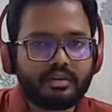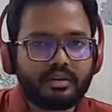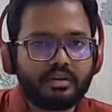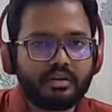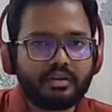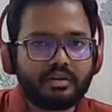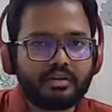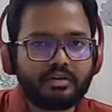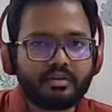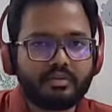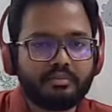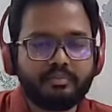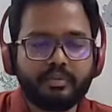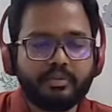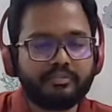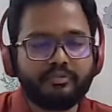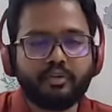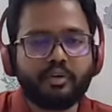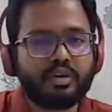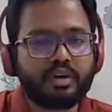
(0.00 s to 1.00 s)
uh,
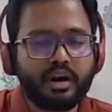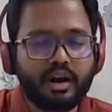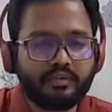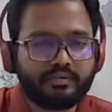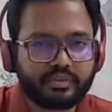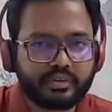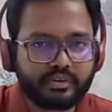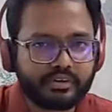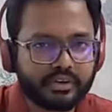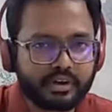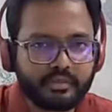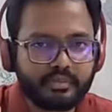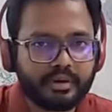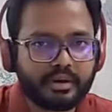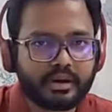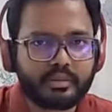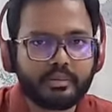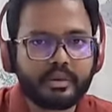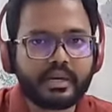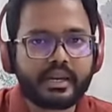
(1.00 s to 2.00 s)
before or after
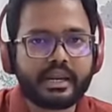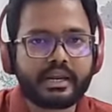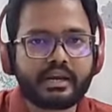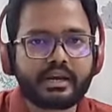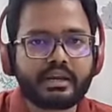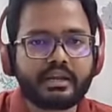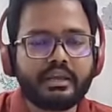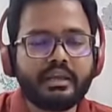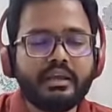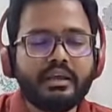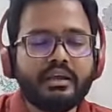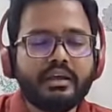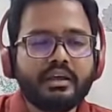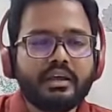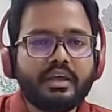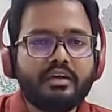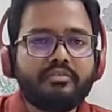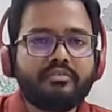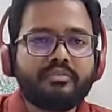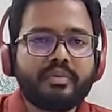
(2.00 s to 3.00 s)
treatment immediately,
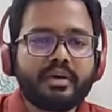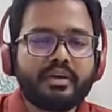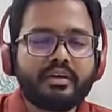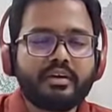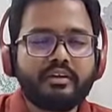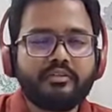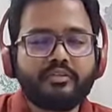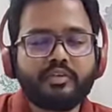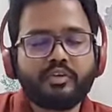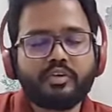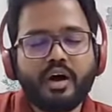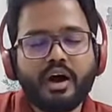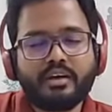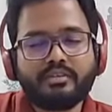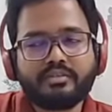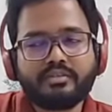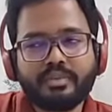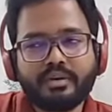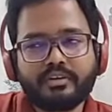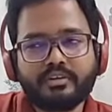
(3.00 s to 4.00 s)
if if you
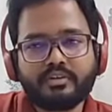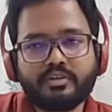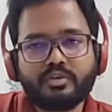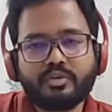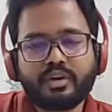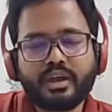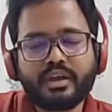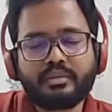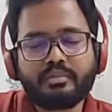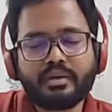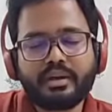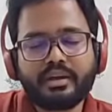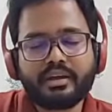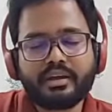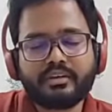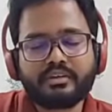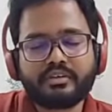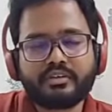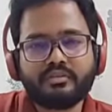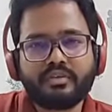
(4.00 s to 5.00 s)
ask patient to take
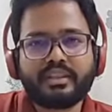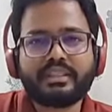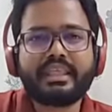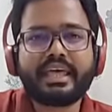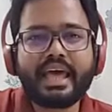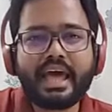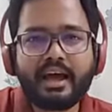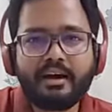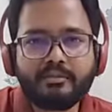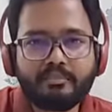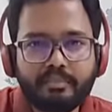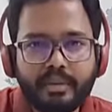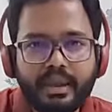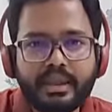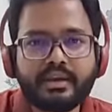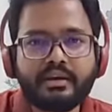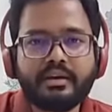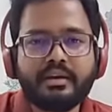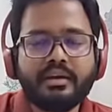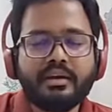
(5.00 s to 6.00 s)
medication when they have
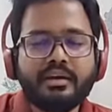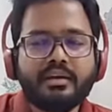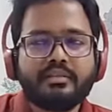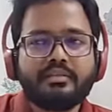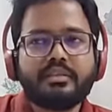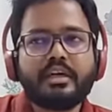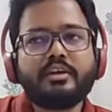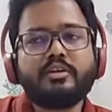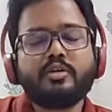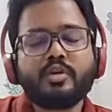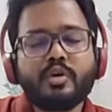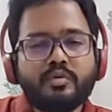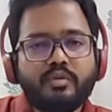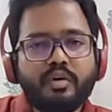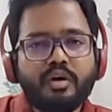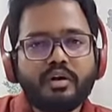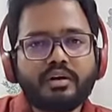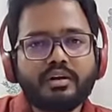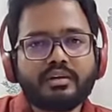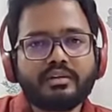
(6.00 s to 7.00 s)
pain, then you know
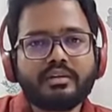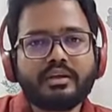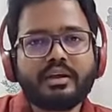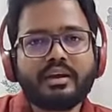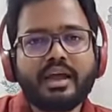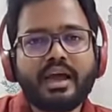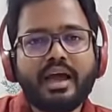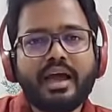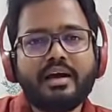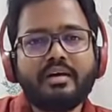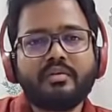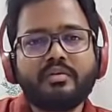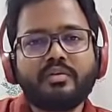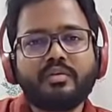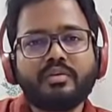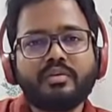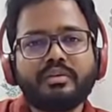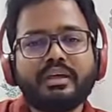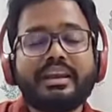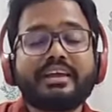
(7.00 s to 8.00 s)
what they'll
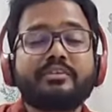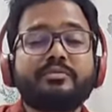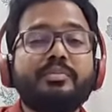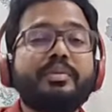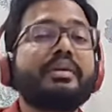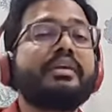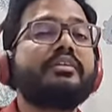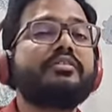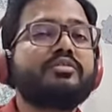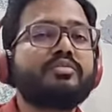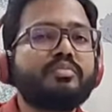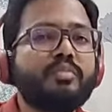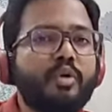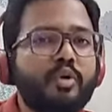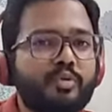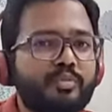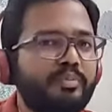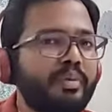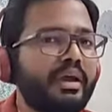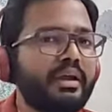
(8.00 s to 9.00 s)
have they'll experience
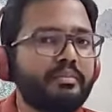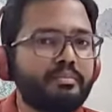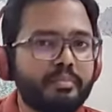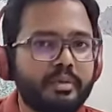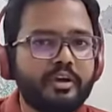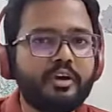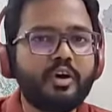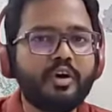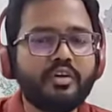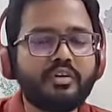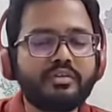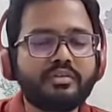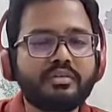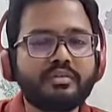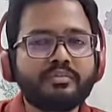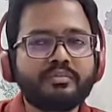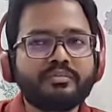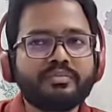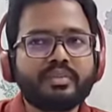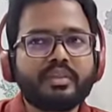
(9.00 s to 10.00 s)
more pain because
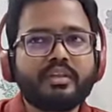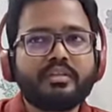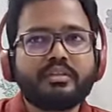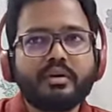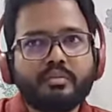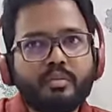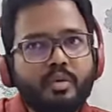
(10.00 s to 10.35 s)
the